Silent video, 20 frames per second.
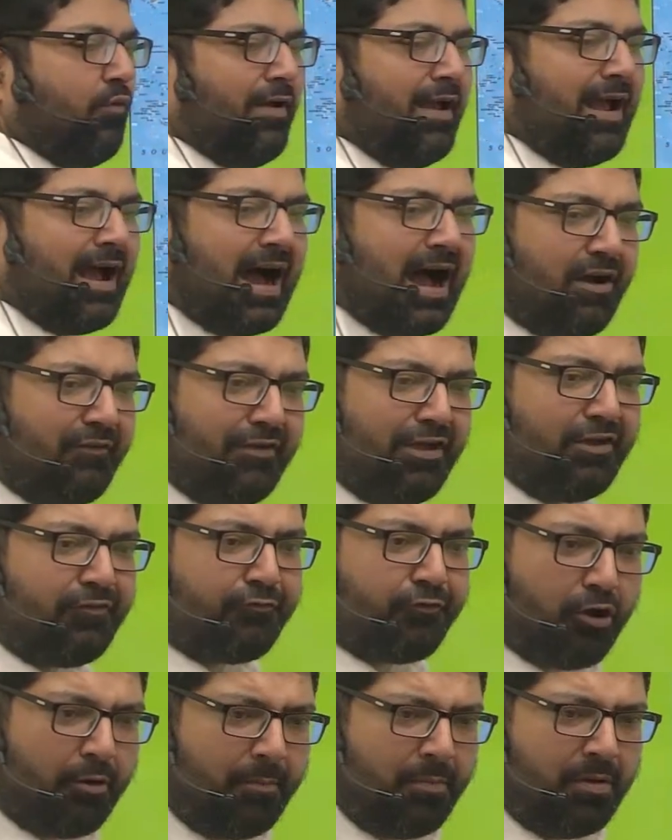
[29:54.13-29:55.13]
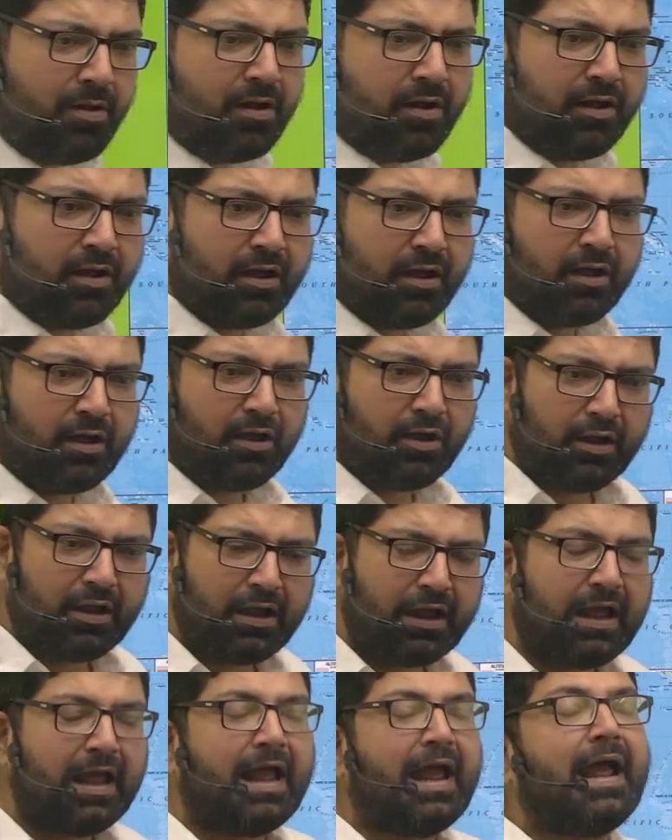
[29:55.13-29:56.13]
away from,
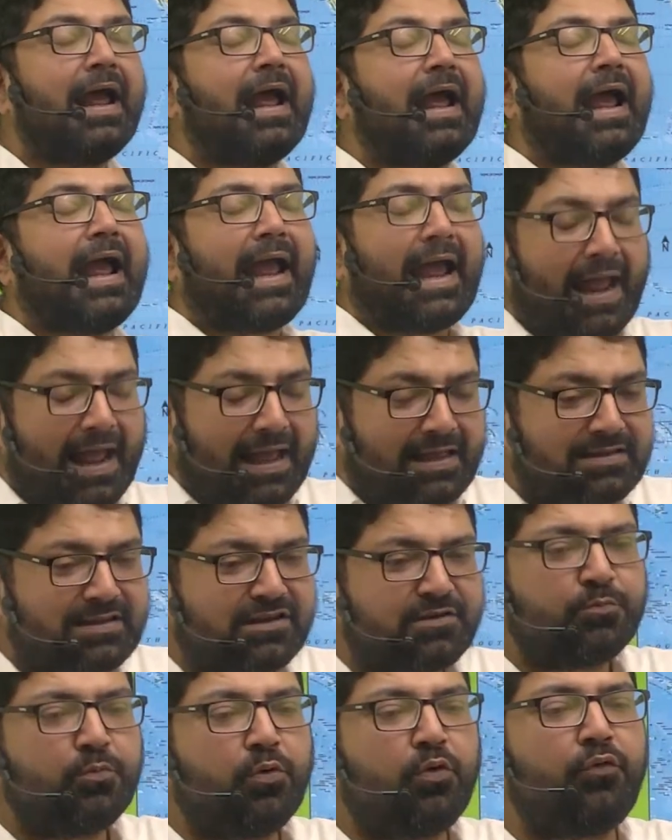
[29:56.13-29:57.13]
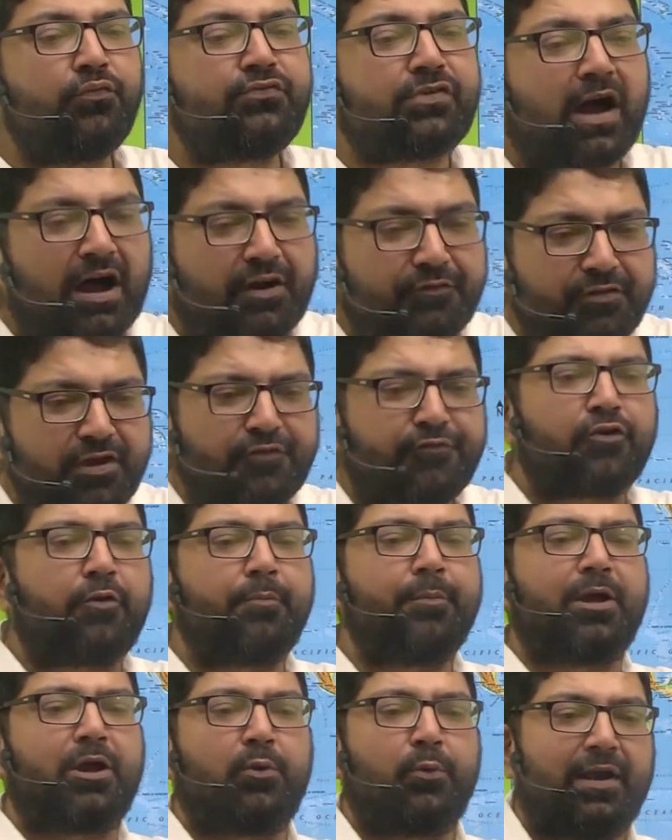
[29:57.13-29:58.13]
as it moves away from
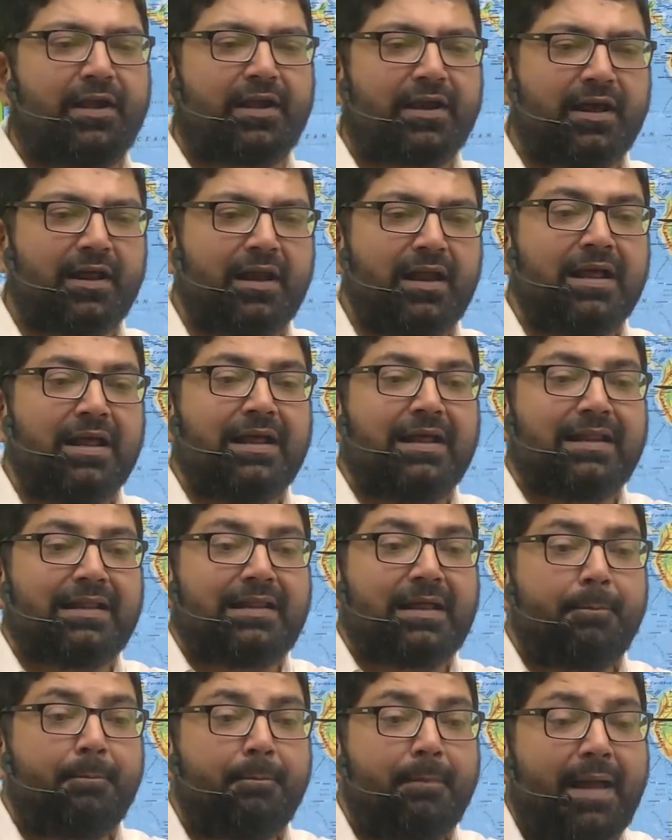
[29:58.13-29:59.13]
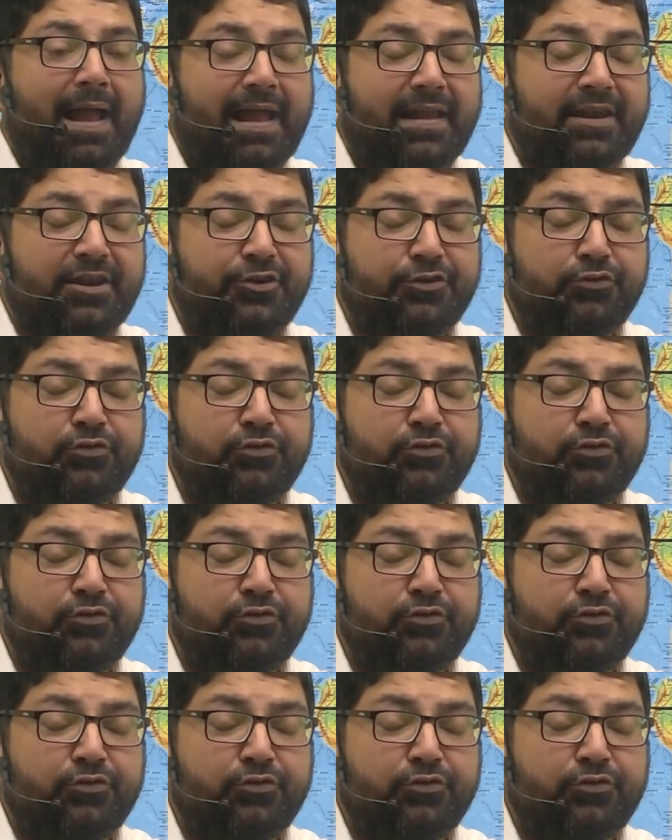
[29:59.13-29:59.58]
equator, the magnitude of